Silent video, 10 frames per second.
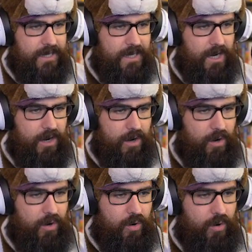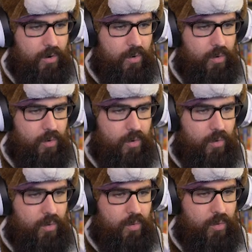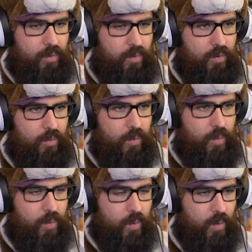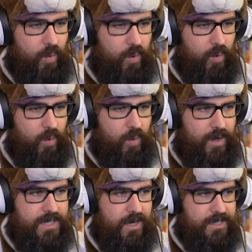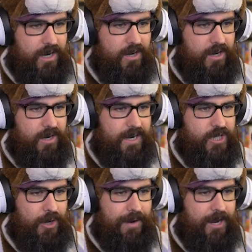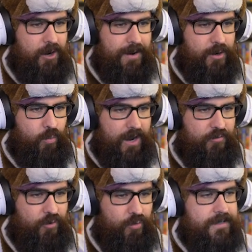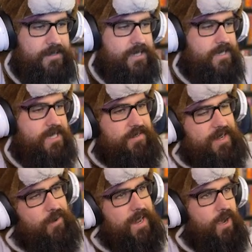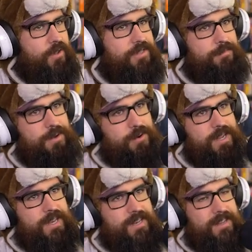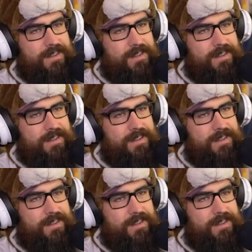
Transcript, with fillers: go. Ooh, I could talk to her. I could try to make her my new waifu. Let's, let's see if I can go hang out with Miu again.